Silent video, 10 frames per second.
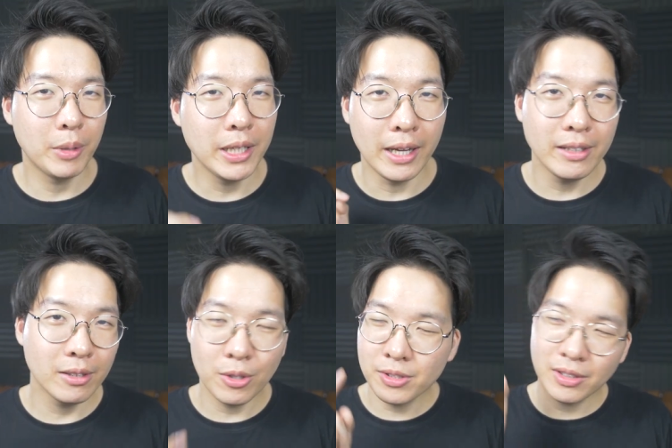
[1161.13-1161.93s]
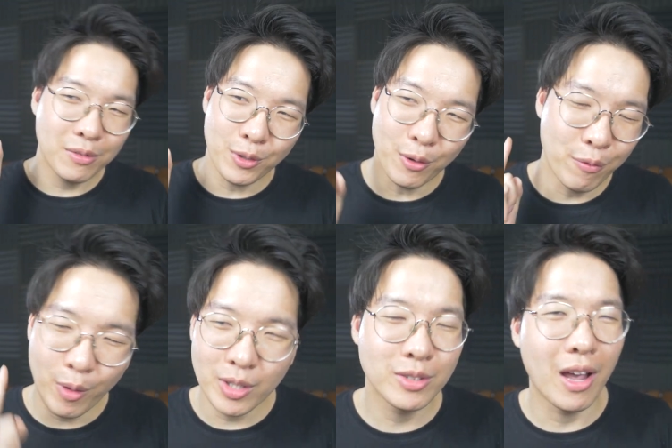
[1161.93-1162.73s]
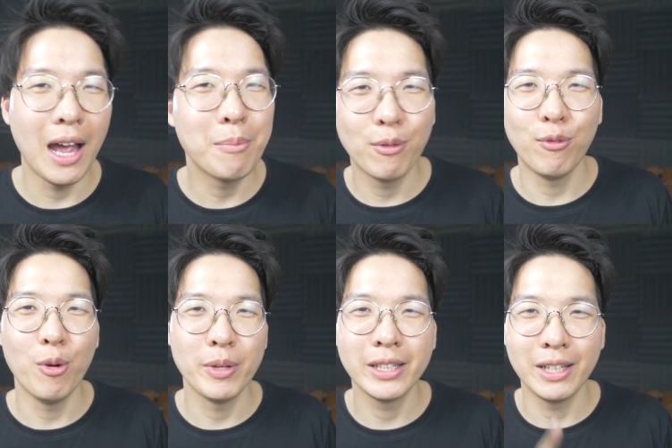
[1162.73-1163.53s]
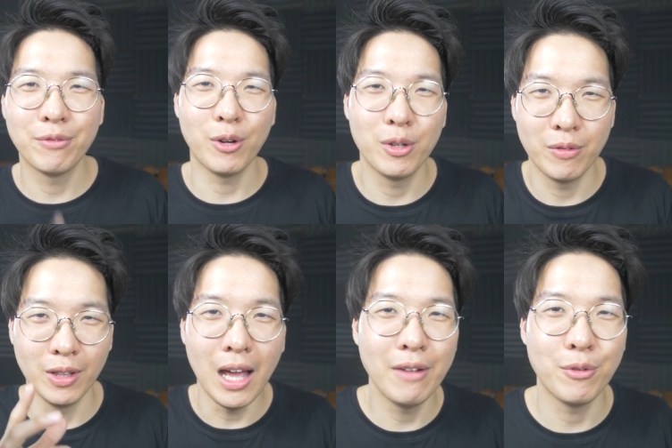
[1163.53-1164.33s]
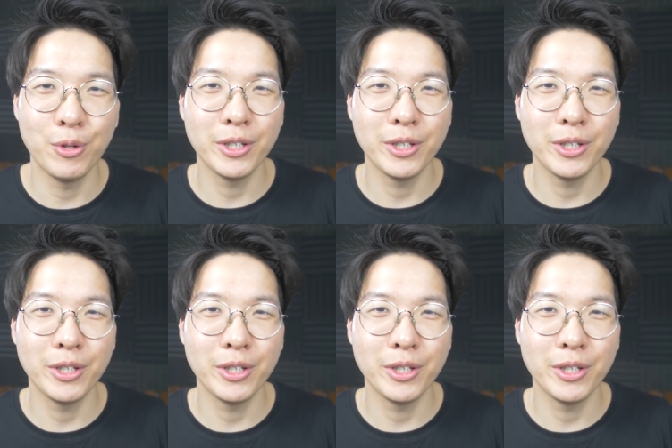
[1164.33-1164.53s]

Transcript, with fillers: But yeah, Ethan, honestly, for your first time performing in front of a live